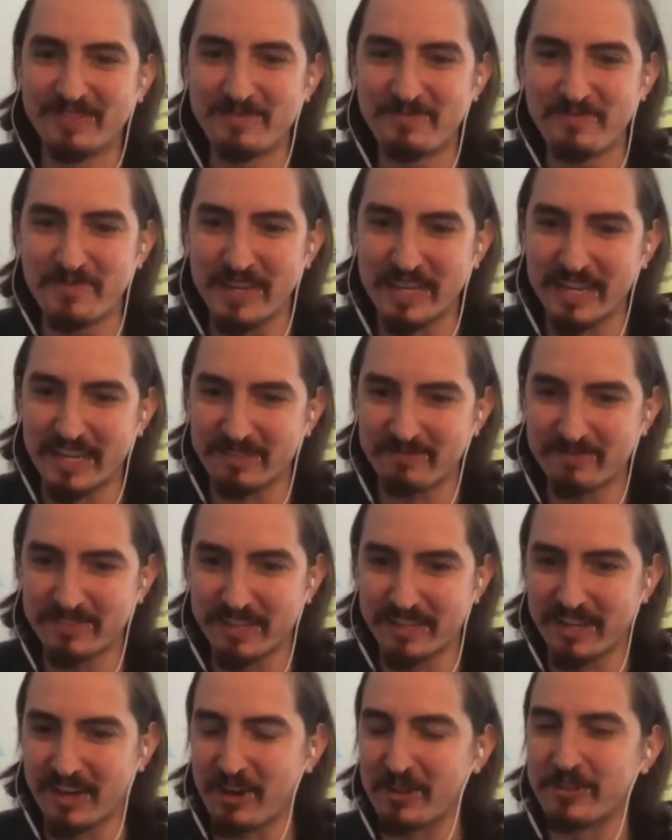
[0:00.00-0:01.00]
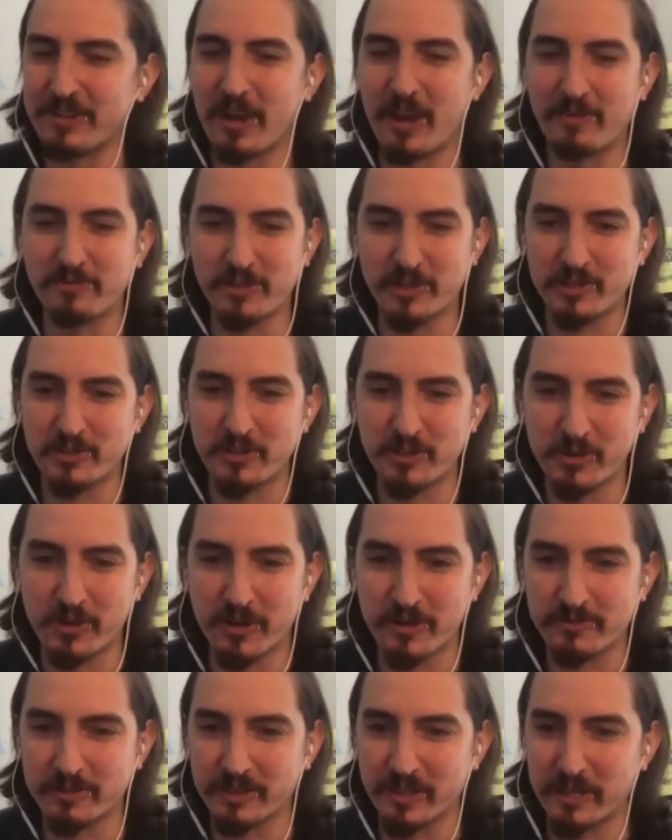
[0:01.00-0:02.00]
But yeah, on the off chance you
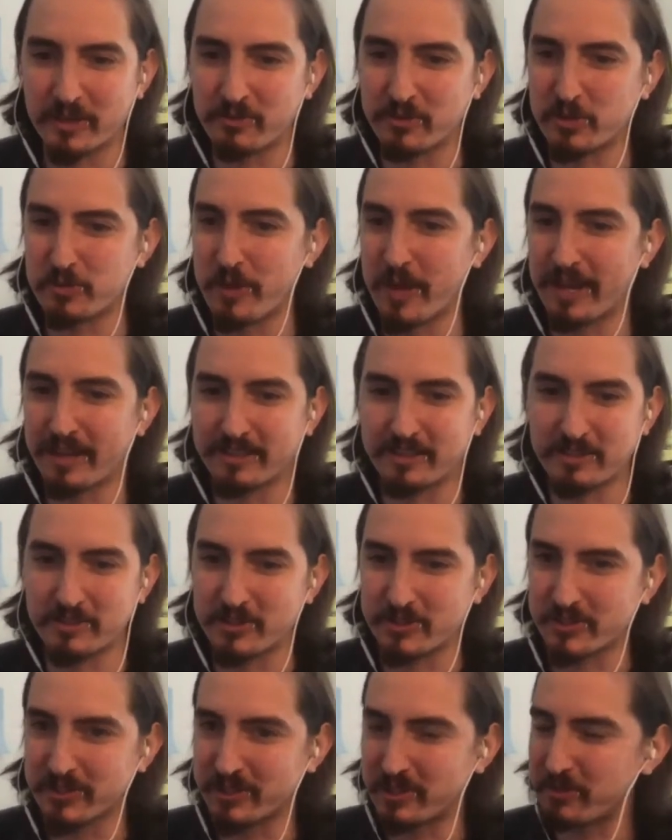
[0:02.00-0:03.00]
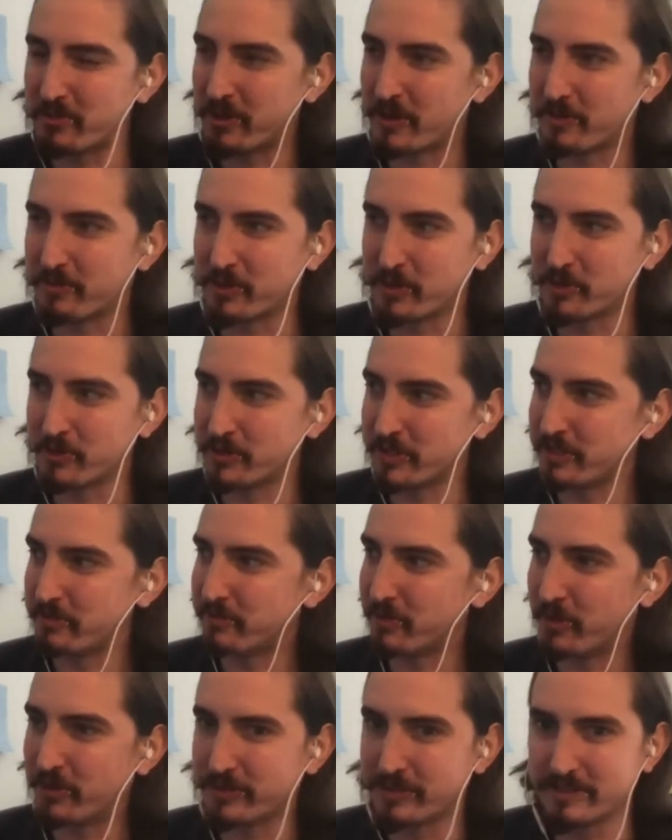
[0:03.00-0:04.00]
don't have a language pack, they just see whatever your
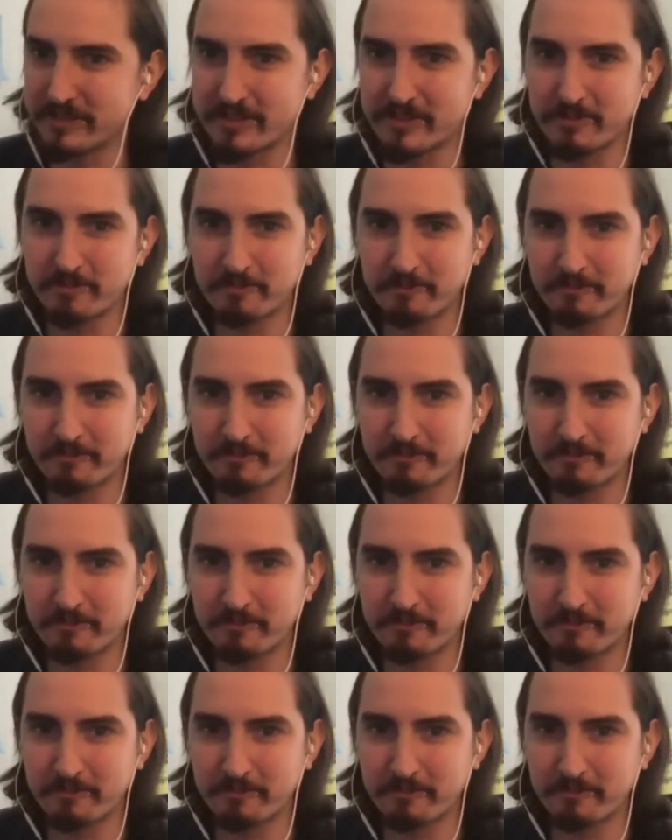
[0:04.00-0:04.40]
default is.